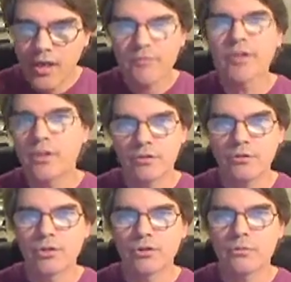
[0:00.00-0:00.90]
everything that's
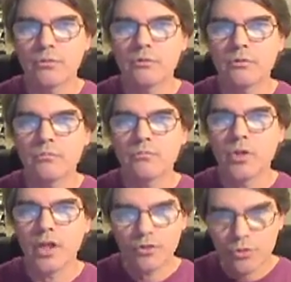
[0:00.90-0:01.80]
commissionable,
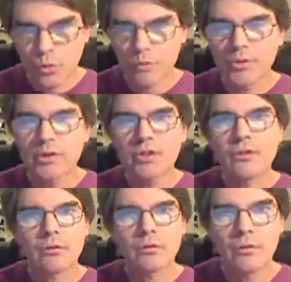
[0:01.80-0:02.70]
not just one
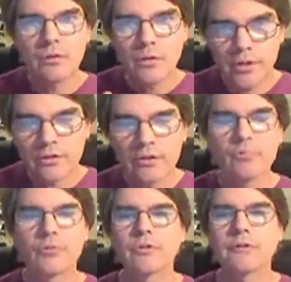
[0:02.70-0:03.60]
particular
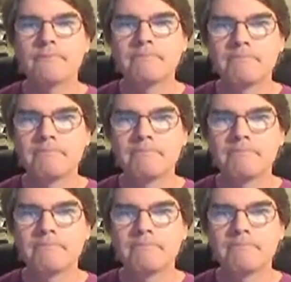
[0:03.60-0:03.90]
income source.